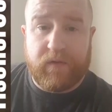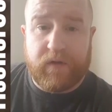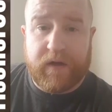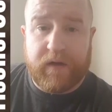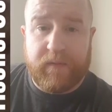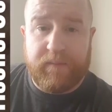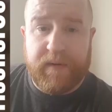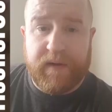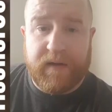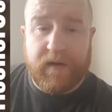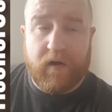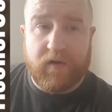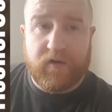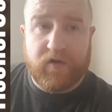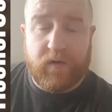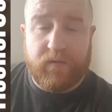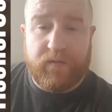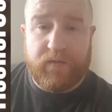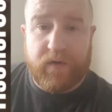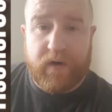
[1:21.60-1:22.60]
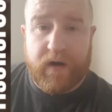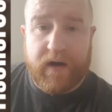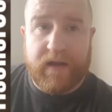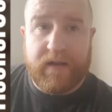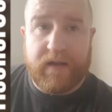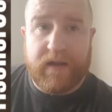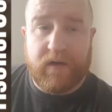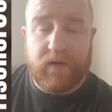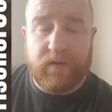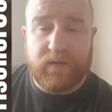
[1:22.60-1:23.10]
can be locked up for
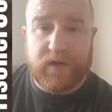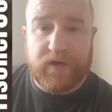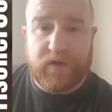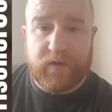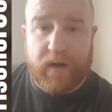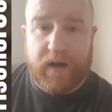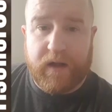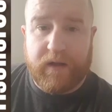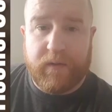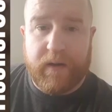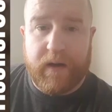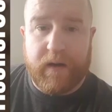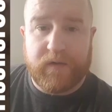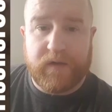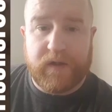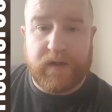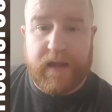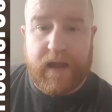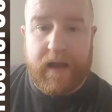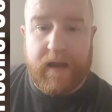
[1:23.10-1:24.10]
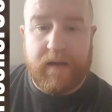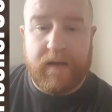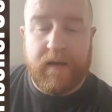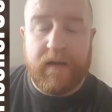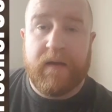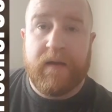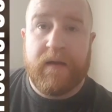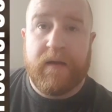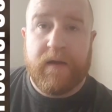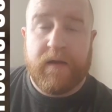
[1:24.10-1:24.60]
anything up to 23 hours a day.
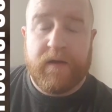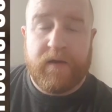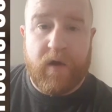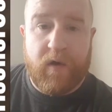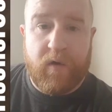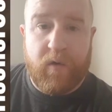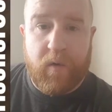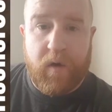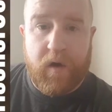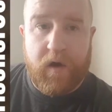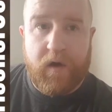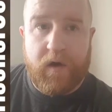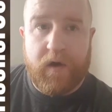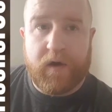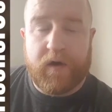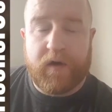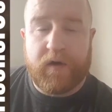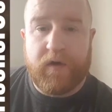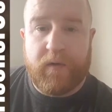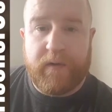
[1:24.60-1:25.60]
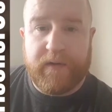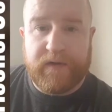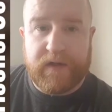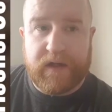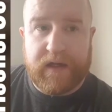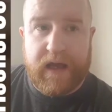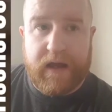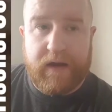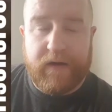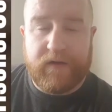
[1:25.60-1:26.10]
No work, no
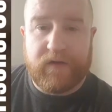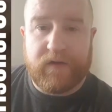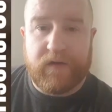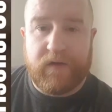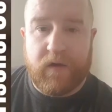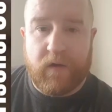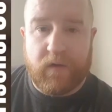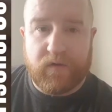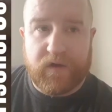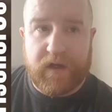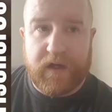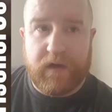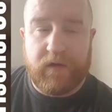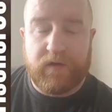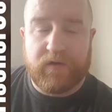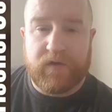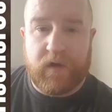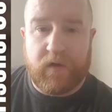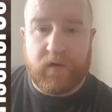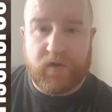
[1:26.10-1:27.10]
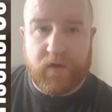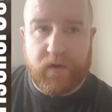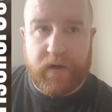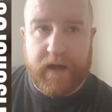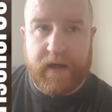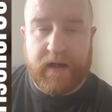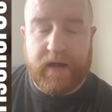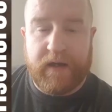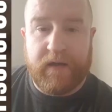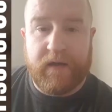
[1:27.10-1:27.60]
education, no skills, no
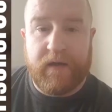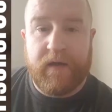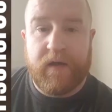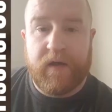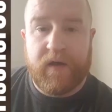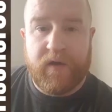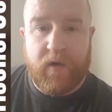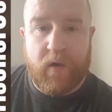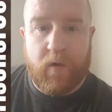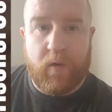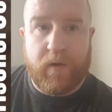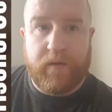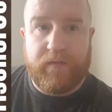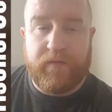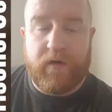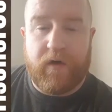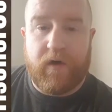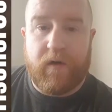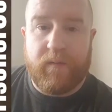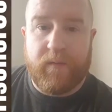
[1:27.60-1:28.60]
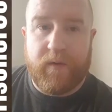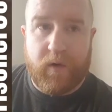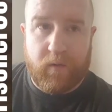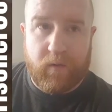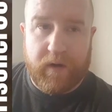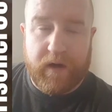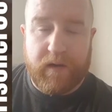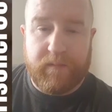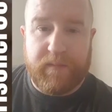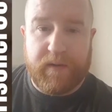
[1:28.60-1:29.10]
training, no reform, no
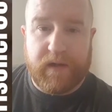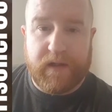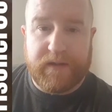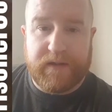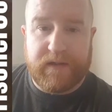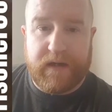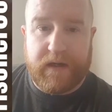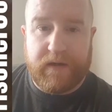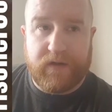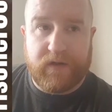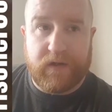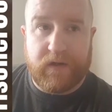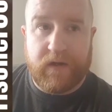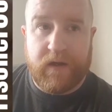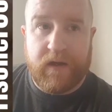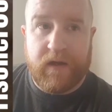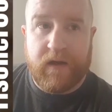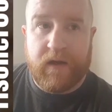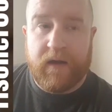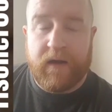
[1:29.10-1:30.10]
rehabilitation.